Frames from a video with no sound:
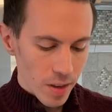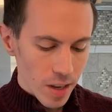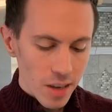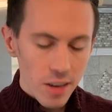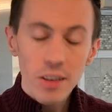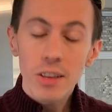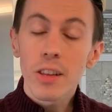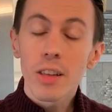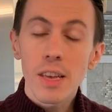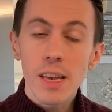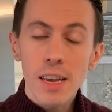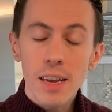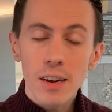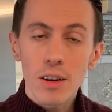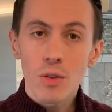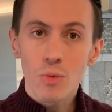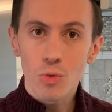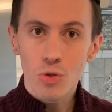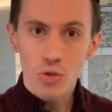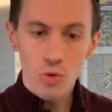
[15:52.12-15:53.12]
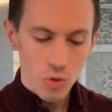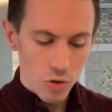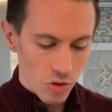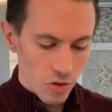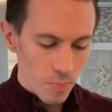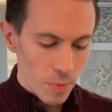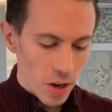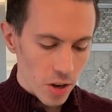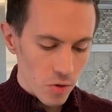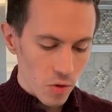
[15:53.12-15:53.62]
clean resort
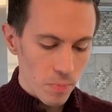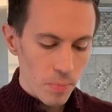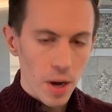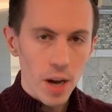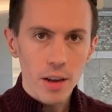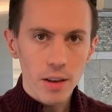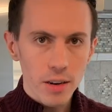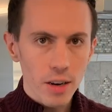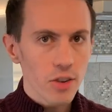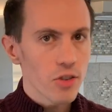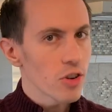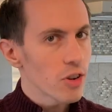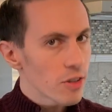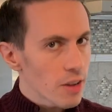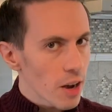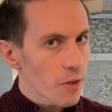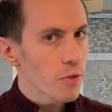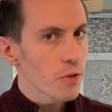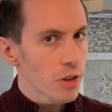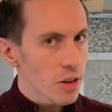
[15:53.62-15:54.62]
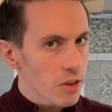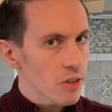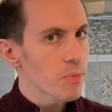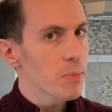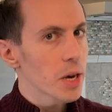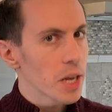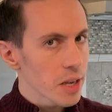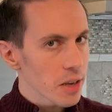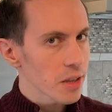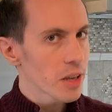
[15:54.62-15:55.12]
smells with Polynesia. Definitely
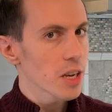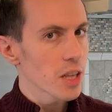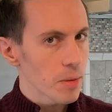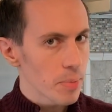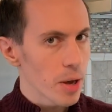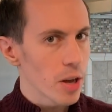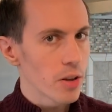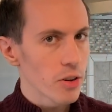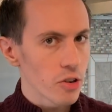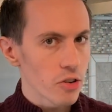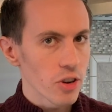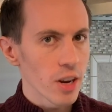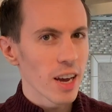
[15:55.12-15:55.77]
smelling like the Polynesia.